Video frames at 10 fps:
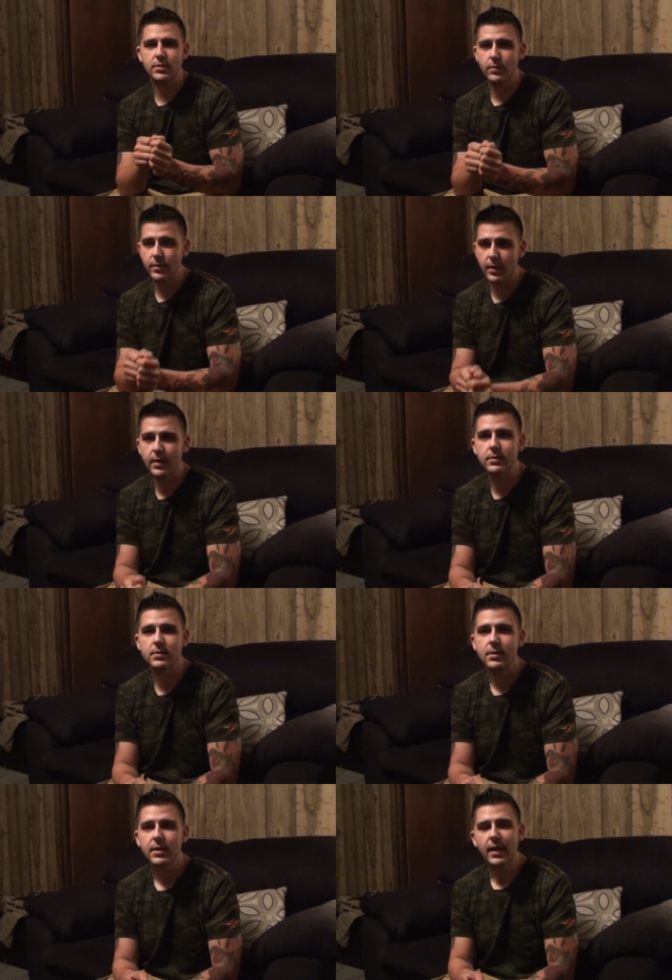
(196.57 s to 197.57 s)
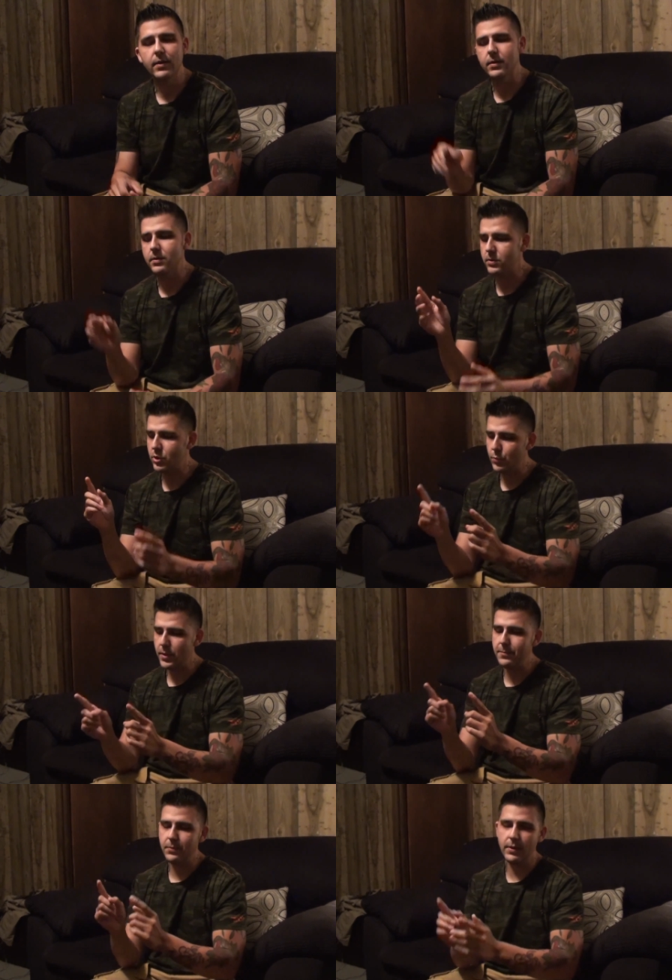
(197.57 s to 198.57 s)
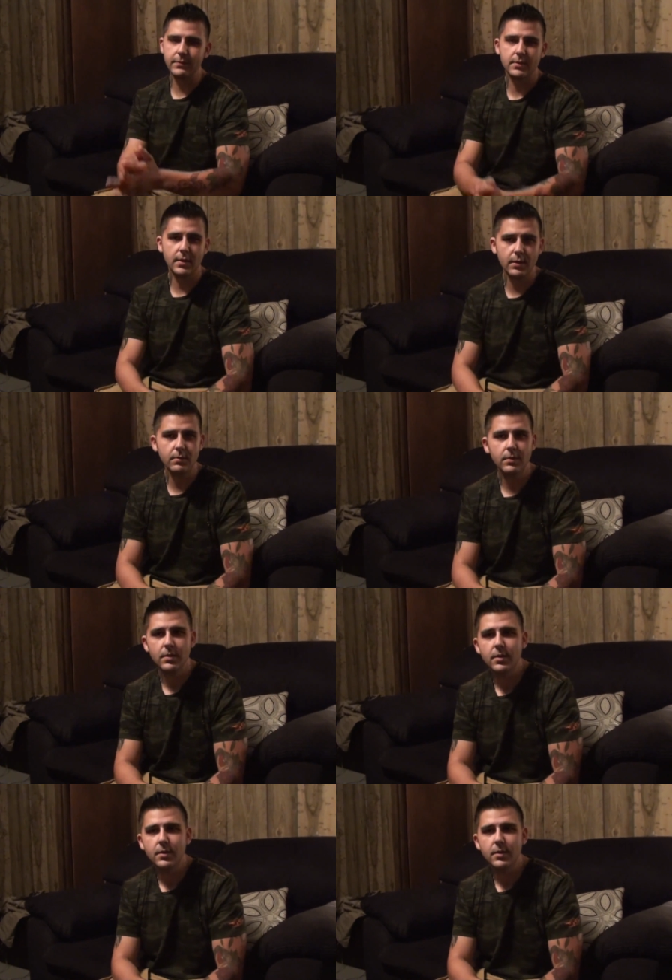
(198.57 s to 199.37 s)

doing this, and let the two people left alone,